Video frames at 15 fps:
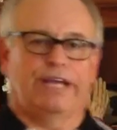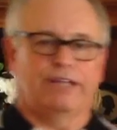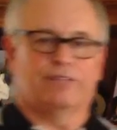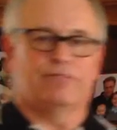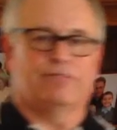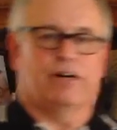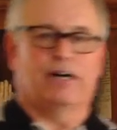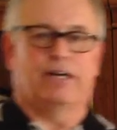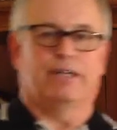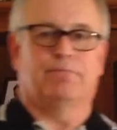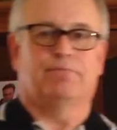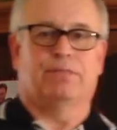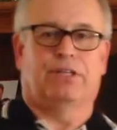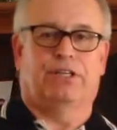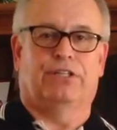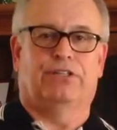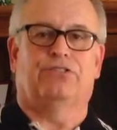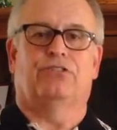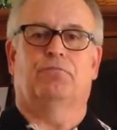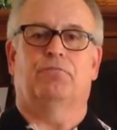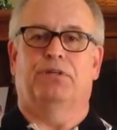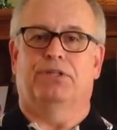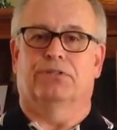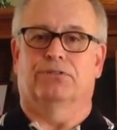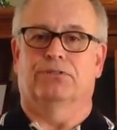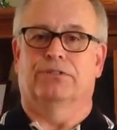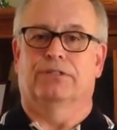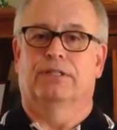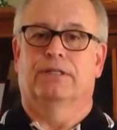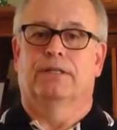edify. It is to build.
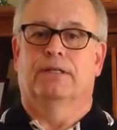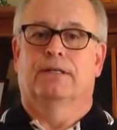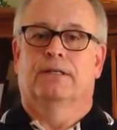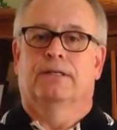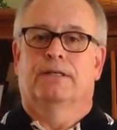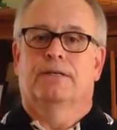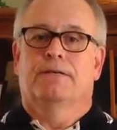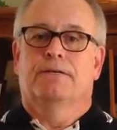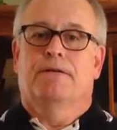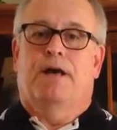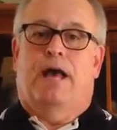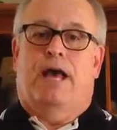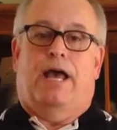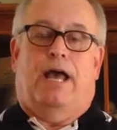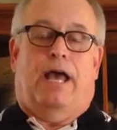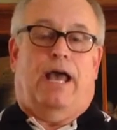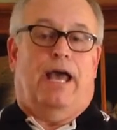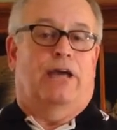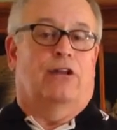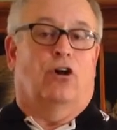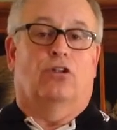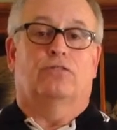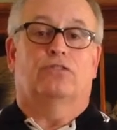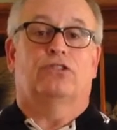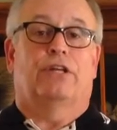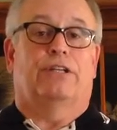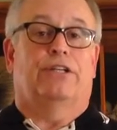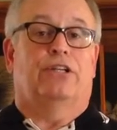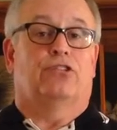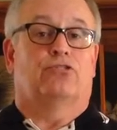And all of a
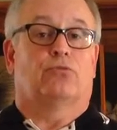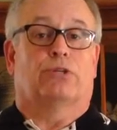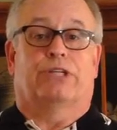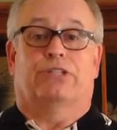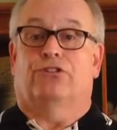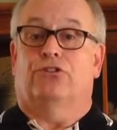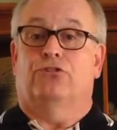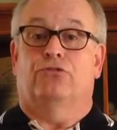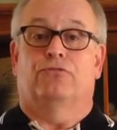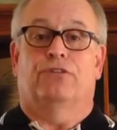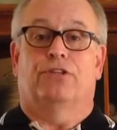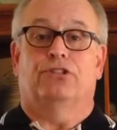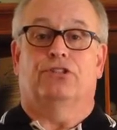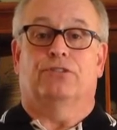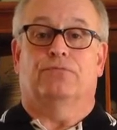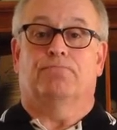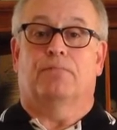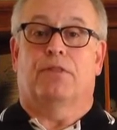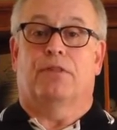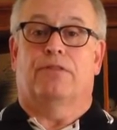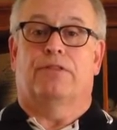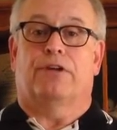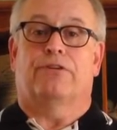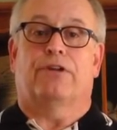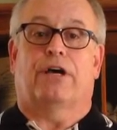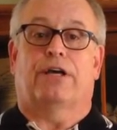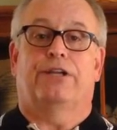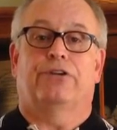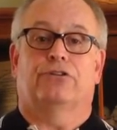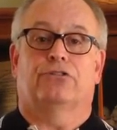sudden Israel gets a new vision. They're
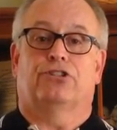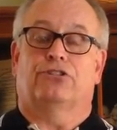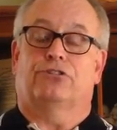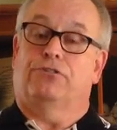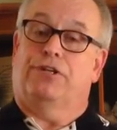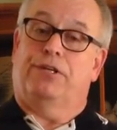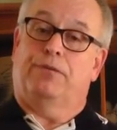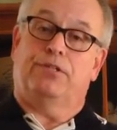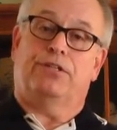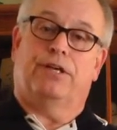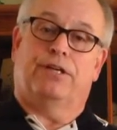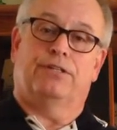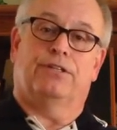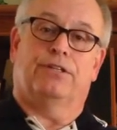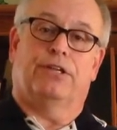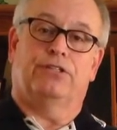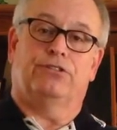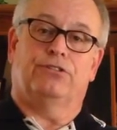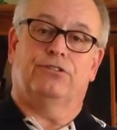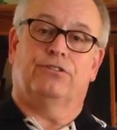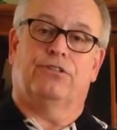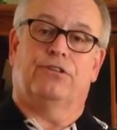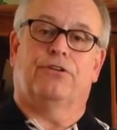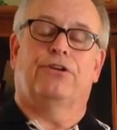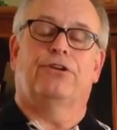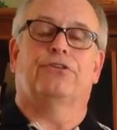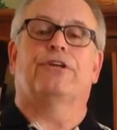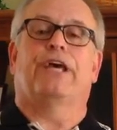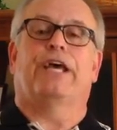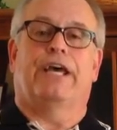not here just to imitate the nations. They're here
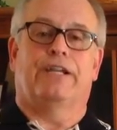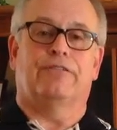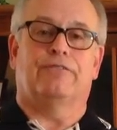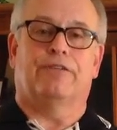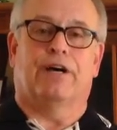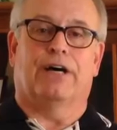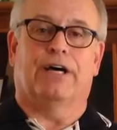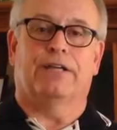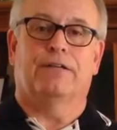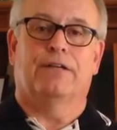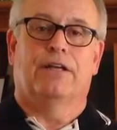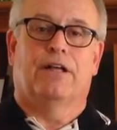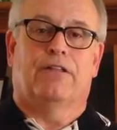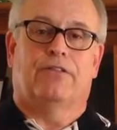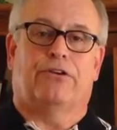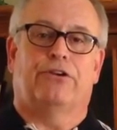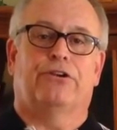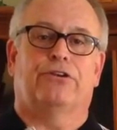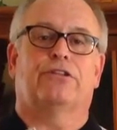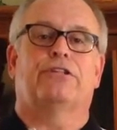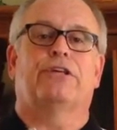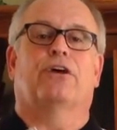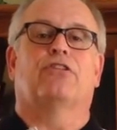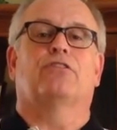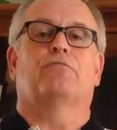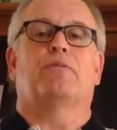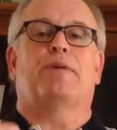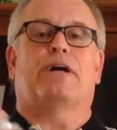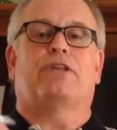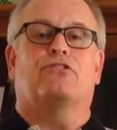to edify. They're here to tell them
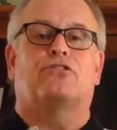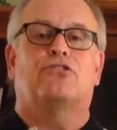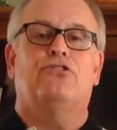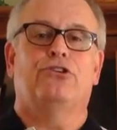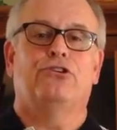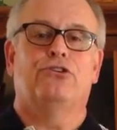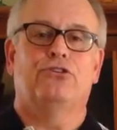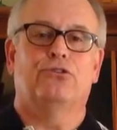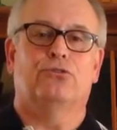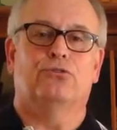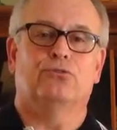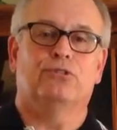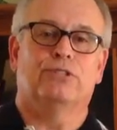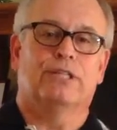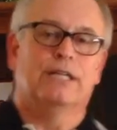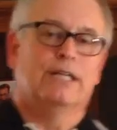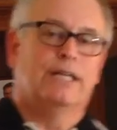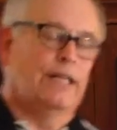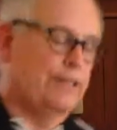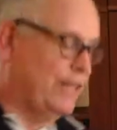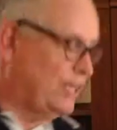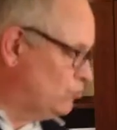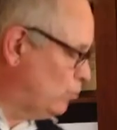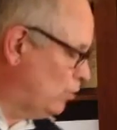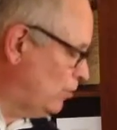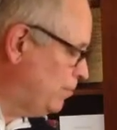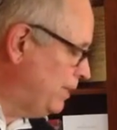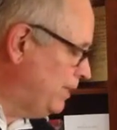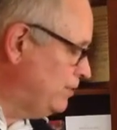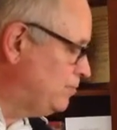about the good news. And that's where
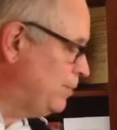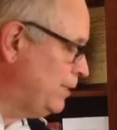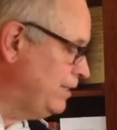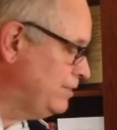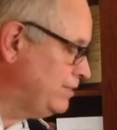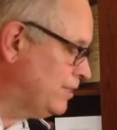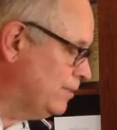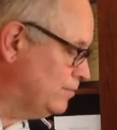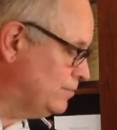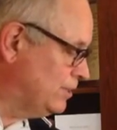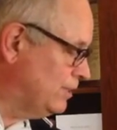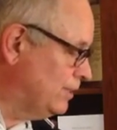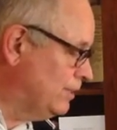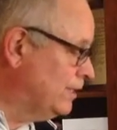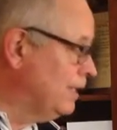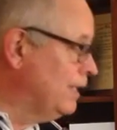peace comes in.